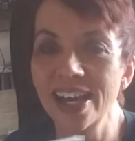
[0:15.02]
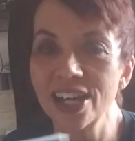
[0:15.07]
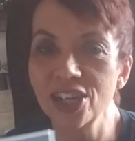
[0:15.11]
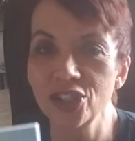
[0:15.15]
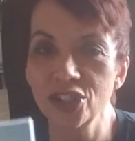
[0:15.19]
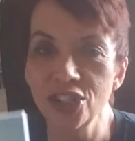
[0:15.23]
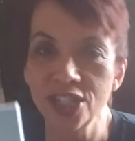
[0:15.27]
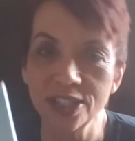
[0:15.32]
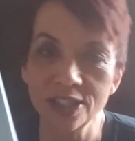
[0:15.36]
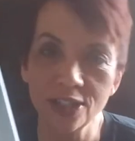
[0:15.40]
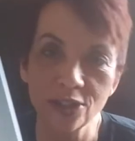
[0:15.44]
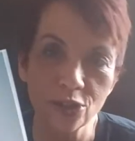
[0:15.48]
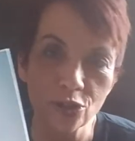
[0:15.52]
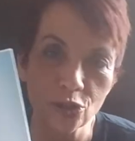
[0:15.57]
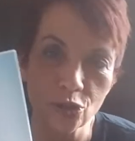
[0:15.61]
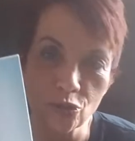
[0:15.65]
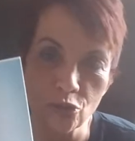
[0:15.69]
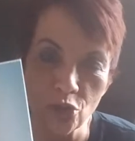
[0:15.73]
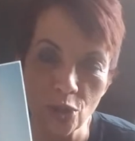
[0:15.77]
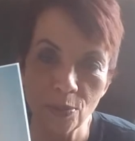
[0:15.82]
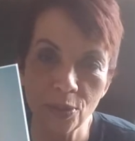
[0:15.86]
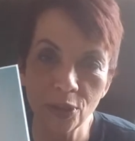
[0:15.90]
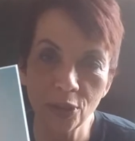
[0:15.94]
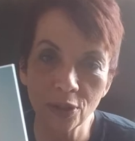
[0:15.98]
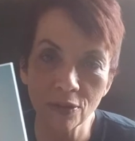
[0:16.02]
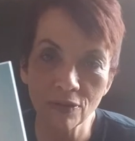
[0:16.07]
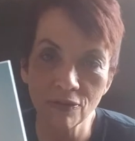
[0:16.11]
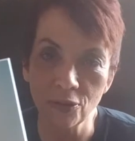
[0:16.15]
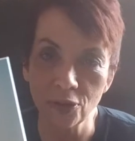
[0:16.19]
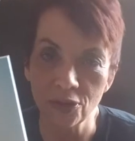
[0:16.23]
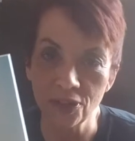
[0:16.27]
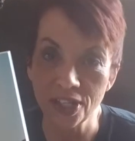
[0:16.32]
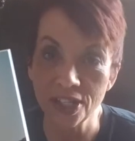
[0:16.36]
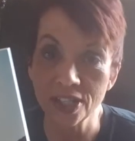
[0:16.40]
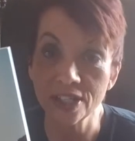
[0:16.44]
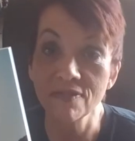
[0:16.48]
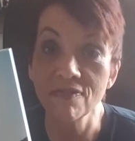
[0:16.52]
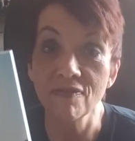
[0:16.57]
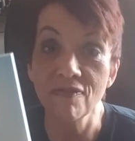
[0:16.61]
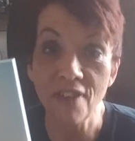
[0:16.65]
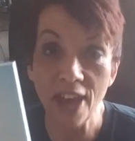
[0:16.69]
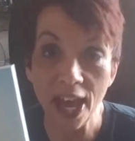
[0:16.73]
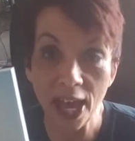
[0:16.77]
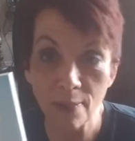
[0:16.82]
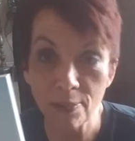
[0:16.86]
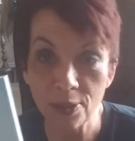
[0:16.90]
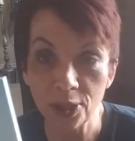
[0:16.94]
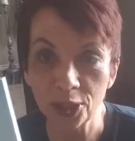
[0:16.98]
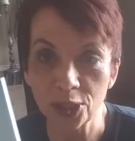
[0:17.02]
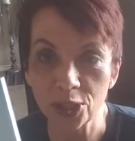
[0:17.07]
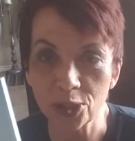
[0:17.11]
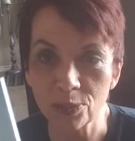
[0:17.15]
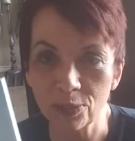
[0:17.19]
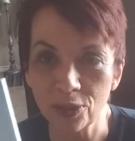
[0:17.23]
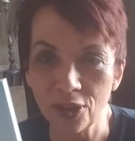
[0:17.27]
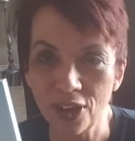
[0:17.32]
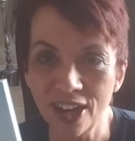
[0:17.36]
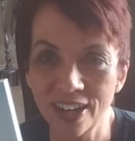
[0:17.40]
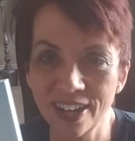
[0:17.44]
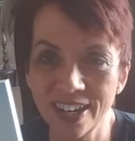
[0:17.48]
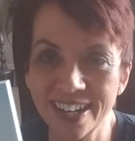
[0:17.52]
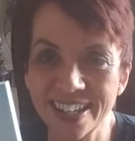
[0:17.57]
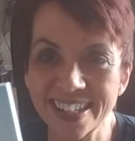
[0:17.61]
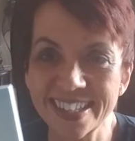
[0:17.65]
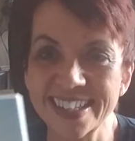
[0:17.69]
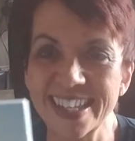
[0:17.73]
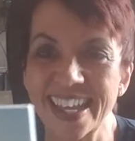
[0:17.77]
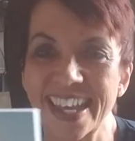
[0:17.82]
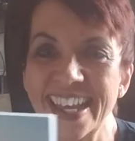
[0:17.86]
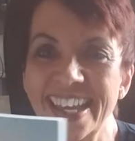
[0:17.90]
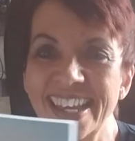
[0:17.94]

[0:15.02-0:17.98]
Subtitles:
She's a distributor for these fabulous products,